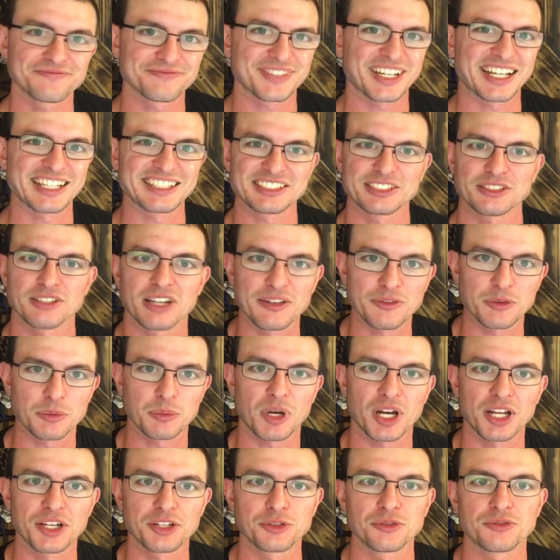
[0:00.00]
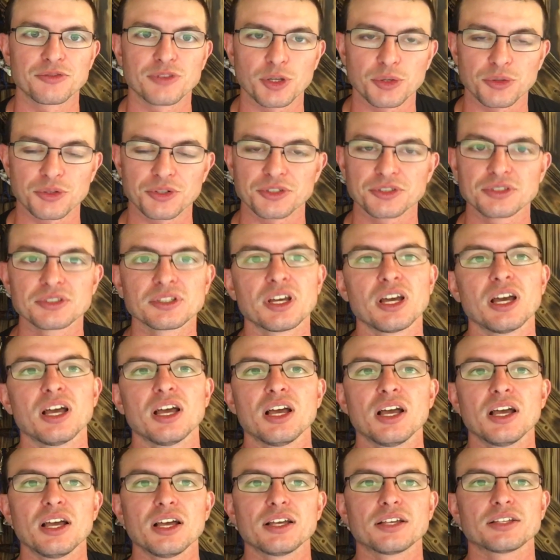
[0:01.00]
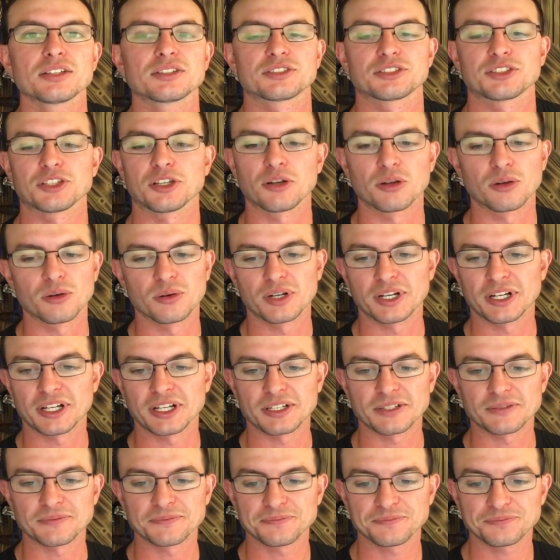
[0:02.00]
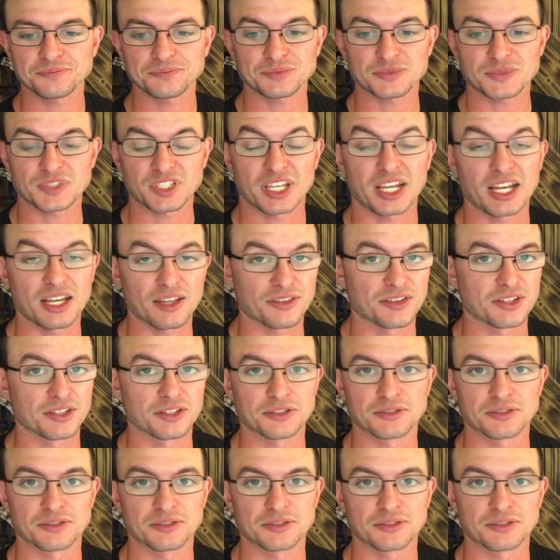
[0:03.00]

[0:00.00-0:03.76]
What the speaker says: I still haven't bought new floaters. So yeah,